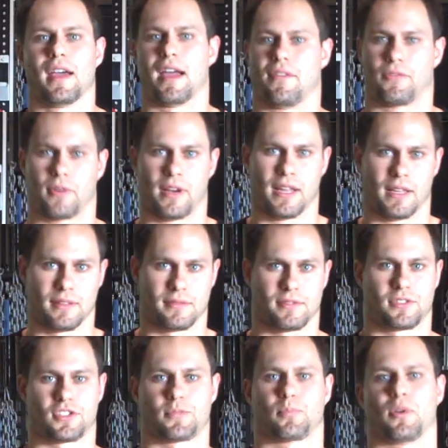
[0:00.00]
Every
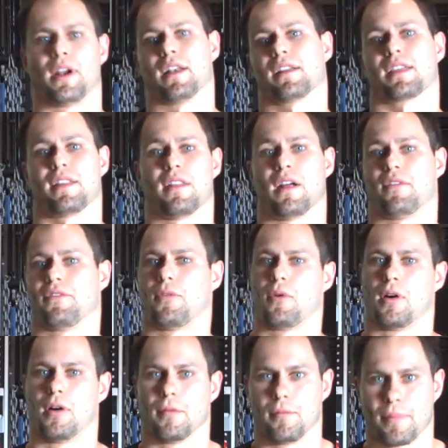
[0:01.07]
sprint can
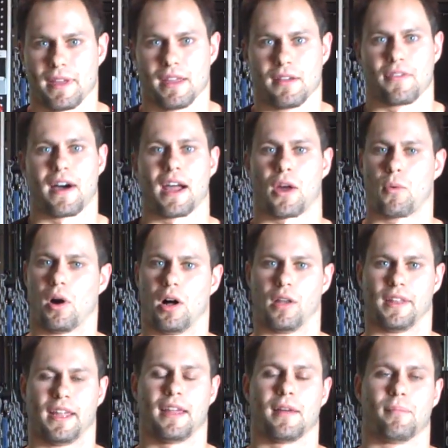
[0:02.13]
therefore be of high quality,